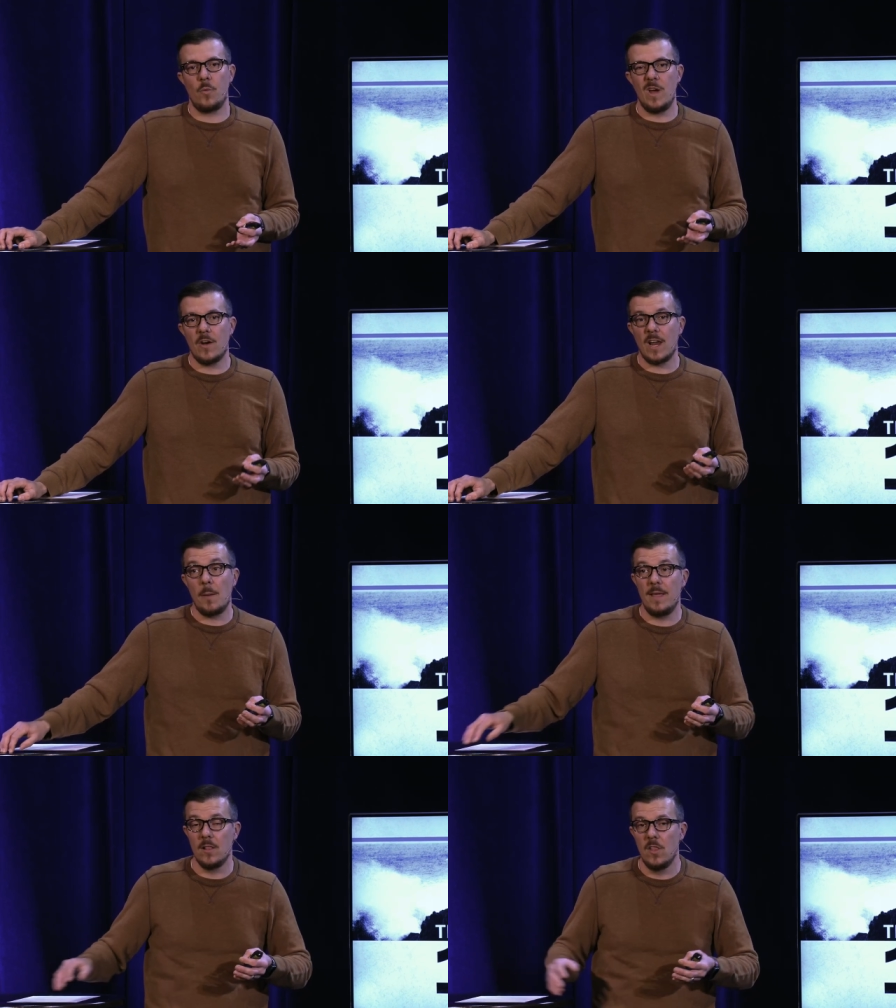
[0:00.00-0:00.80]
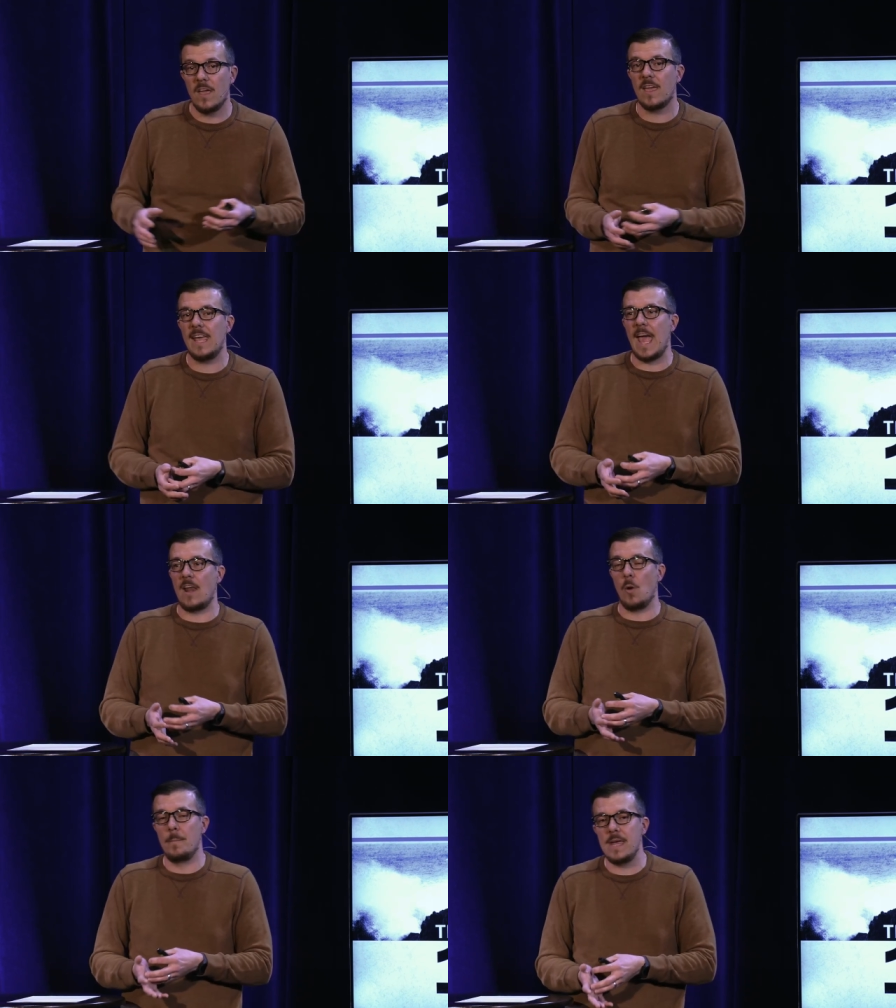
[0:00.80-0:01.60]
We are going to be looking
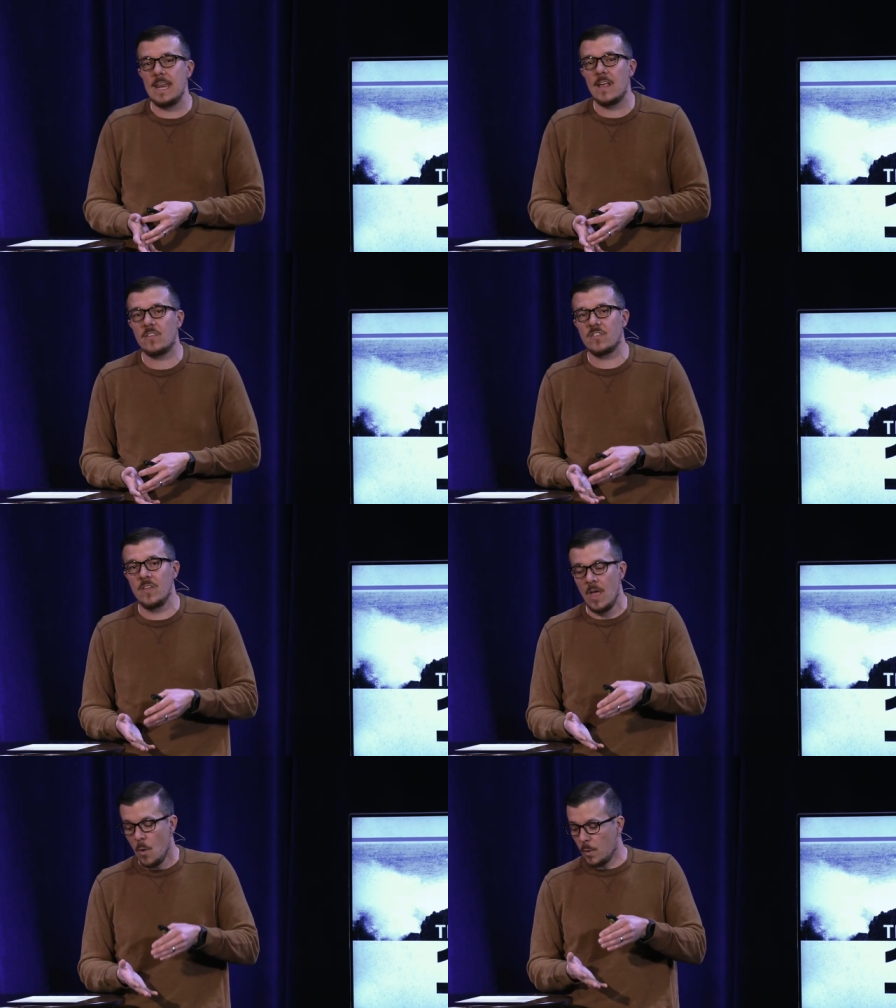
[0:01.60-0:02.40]
at obedience.